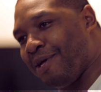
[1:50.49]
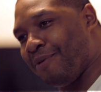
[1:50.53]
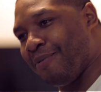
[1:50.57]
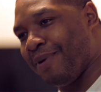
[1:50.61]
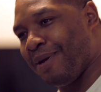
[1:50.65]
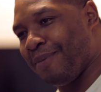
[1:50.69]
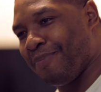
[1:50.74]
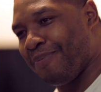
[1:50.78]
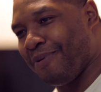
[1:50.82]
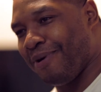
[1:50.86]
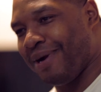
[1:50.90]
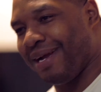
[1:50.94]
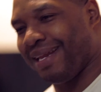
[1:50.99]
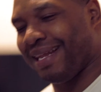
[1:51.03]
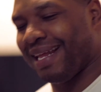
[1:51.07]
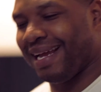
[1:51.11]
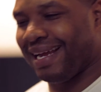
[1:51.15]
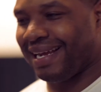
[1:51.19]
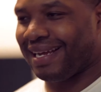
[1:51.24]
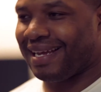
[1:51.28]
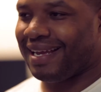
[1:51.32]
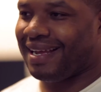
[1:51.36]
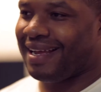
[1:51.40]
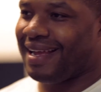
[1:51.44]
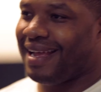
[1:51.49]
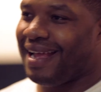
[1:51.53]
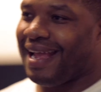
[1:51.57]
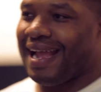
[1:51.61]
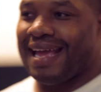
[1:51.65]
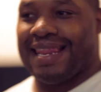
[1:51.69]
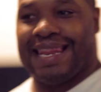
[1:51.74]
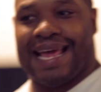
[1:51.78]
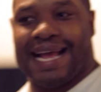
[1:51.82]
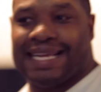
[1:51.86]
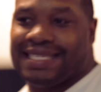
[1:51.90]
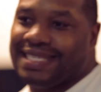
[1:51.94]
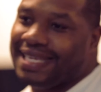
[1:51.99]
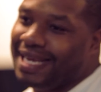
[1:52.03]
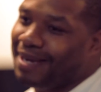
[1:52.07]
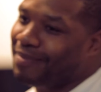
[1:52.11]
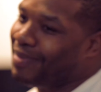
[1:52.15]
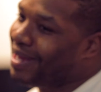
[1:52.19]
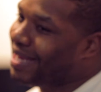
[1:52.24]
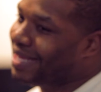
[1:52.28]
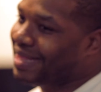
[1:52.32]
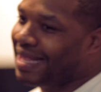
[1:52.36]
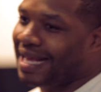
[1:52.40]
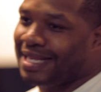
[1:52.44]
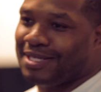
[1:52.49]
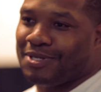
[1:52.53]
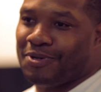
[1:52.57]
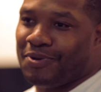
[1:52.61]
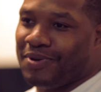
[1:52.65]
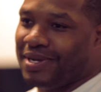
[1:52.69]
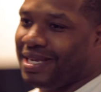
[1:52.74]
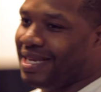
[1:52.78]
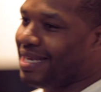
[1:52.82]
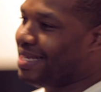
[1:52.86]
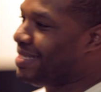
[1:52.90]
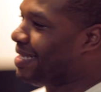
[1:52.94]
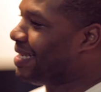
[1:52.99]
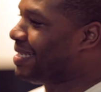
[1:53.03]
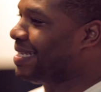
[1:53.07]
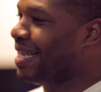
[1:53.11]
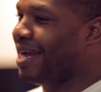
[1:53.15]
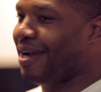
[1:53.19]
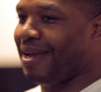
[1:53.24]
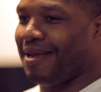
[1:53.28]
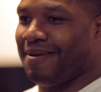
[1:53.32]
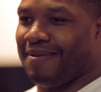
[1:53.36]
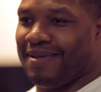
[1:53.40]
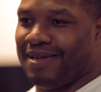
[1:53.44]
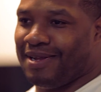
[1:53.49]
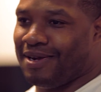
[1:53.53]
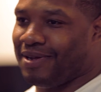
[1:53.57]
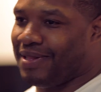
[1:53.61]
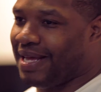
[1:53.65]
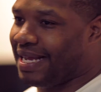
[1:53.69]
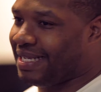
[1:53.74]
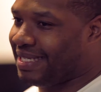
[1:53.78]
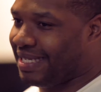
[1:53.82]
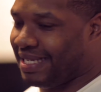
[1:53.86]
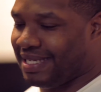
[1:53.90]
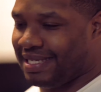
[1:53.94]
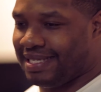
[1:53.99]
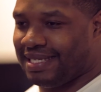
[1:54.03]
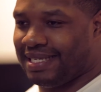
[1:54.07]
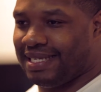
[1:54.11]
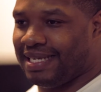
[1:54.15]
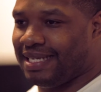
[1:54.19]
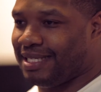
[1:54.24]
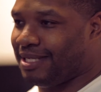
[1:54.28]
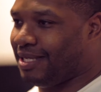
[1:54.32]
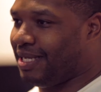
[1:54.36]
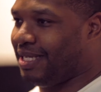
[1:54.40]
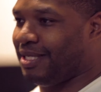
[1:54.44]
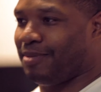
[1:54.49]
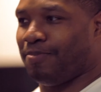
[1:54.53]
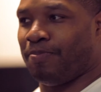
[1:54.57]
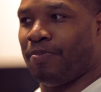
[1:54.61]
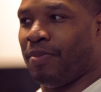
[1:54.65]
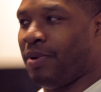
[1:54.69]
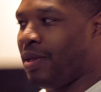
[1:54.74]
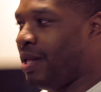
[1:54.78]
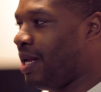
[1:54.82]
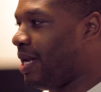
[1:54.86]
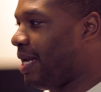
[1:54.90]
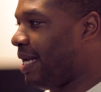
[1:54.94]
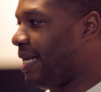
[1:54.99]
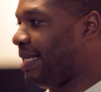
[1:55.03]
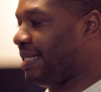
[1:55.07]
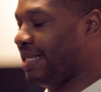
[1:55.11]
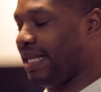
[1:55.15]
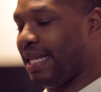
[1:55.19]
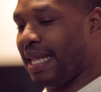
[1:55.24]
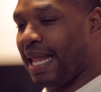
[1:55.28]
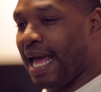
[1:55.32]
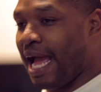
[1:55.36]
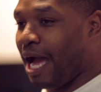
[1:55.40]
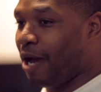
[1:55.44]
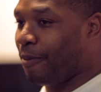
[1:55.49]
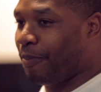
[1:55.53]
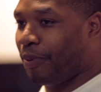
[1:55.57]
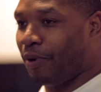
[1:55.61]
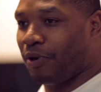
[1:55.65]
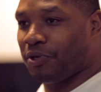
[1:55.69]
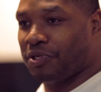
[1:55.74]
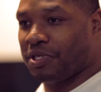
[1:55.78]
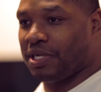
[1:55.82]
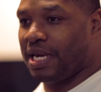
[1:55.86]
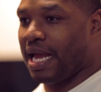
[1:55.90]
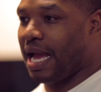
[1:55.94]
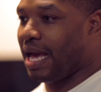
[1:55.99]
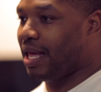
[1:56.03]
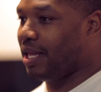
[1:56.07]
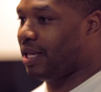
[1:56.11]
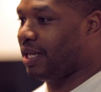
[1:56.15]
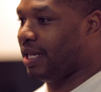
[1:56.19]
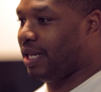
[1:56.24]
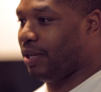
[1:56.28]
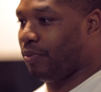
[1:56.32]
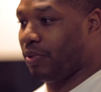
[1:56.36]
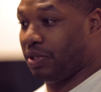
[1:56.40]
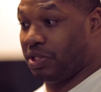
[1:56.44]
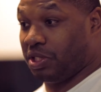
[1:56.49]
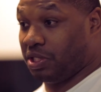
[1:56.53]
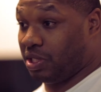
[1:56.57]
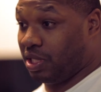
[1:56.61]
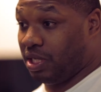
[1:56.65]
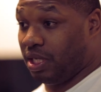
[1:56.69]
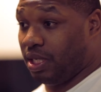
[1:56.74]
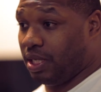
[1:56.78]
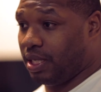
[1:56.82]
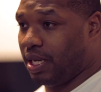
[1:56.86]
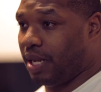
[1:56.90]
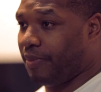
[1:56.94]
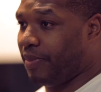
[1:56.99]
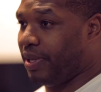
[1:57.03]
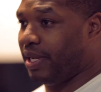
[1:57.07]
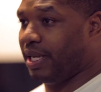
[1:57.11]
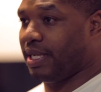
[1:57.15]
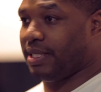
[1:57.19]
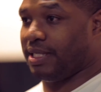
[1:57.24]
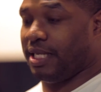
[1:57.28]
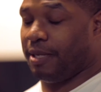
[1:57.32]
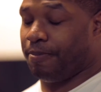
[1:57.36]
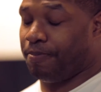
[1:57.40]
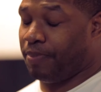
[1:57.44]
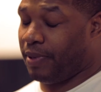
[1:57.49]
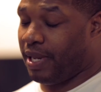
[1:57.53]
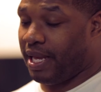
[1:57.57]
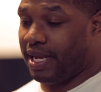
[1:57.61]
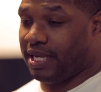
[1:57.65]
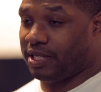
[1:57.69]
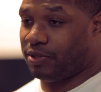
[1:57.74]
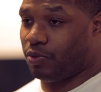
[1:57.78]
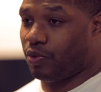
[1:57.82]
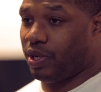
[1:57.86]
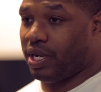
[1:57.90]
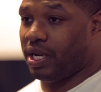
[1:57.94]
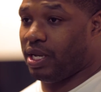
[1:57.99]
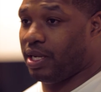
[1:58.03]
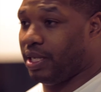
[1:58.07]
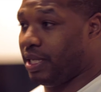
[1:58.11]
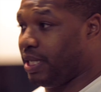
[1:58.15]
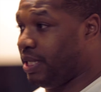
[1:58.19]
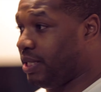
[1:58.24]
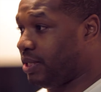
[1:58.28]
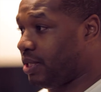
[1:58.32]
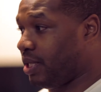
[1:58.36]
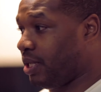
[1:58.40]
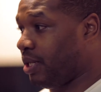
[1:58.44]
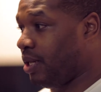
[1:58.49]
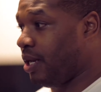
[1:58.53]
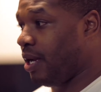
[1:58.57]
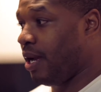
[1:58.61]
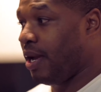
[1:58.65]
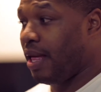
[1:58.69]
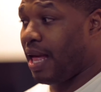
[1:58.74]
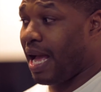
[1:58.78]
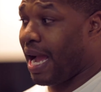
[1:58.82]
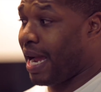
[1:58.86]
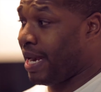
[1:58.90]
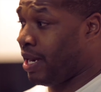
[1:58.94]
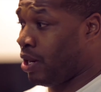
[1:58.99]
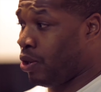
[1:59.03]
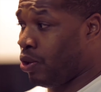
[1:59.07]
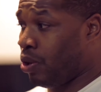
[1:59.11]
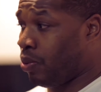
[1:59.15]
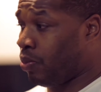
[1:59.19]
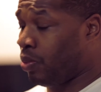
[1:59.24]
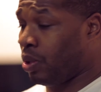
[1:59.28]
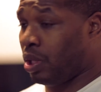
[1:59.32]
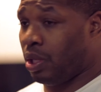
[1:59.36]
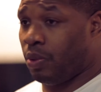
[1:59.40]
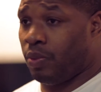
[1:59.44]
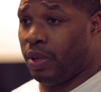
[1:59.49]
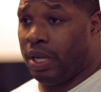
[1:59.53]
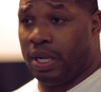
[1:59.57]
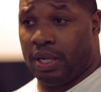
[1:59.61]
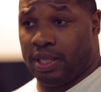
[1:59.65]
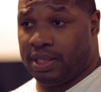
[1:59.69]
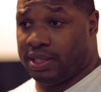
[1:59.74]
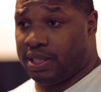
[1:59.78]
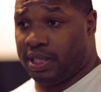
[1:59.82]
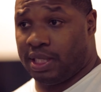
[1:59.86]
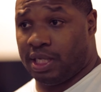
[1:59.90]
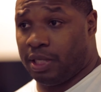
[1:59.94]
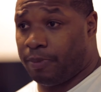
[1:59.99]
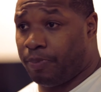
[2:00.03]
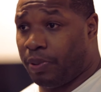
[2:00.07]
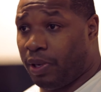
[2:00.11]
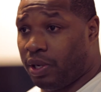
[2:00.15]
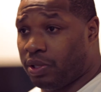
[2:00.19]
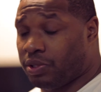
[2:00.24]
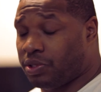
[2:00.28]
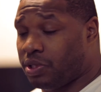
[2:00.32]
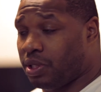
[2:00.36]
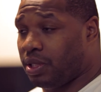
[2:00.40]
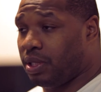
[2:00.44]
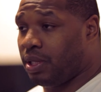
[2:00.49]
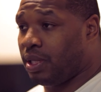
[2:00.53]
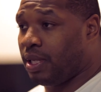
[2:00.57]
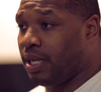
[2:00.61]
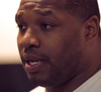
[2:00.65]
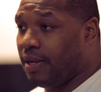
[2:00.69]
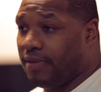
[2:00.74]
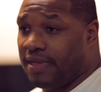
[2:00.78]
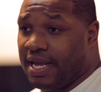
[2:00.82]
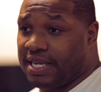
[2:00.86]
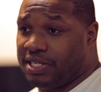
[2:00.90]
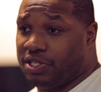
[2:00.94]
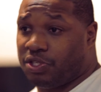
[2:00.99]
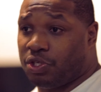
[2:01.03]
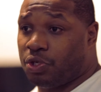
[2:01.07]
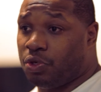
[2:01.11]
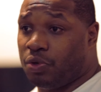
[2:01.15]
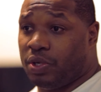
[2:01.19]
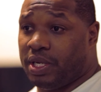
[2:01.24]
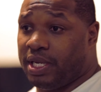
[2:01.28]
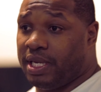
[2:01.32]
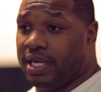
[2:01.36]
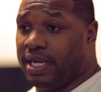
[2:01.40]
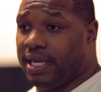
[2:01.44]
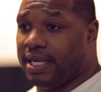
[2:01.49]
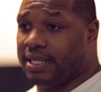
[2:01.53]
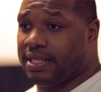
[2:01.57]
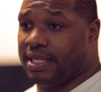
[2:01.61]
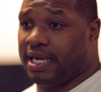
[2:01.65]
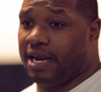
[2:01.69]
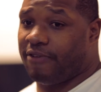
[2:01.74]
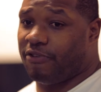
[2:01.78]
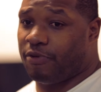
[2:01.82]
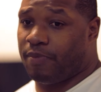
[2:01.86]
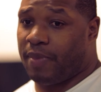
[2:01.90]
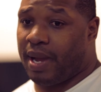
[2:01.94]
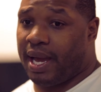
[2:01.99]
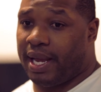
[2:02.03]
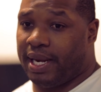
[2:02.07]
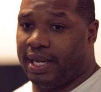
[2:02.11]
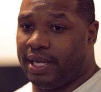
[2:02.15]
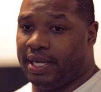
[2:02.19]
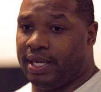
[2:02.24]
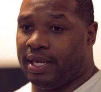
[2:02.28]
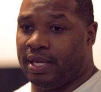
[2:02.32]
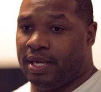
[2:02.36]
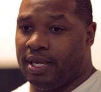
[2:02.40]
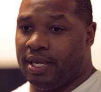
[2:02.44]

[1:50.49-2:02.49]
at one point, like, and that's him. Like, that's who he is. That's how that's he's a loud personality, which is good. I mean, because he plays well, and I know him really well. He's a good person. That's just who he is, and everybody